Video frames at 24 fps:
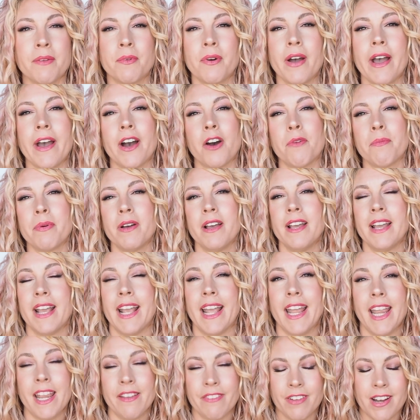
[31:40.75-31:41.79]
It will help
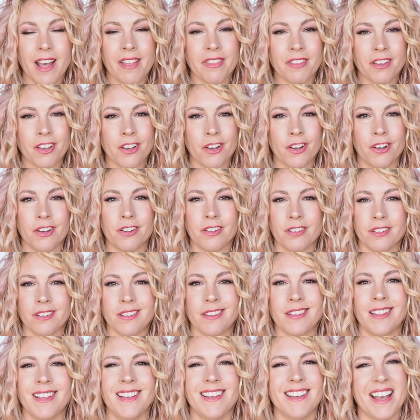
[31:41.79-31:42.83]
even out the
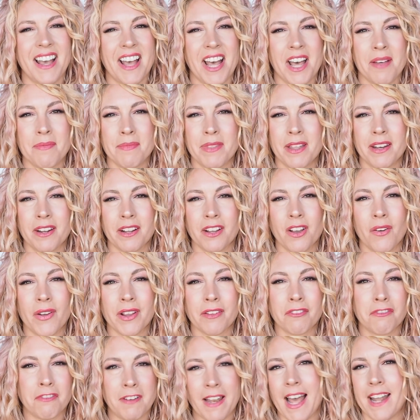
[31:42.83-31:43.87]
curls that are
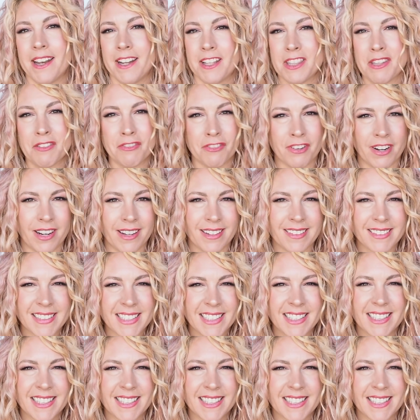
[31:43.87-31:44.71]
going flat at the front.